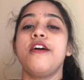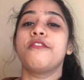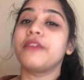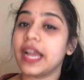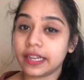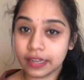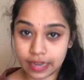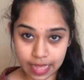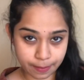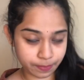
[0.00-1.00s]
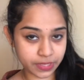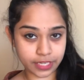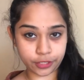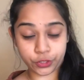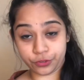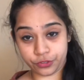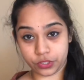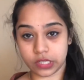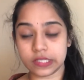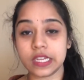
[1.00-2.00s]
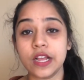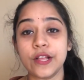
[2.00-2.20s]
final application results.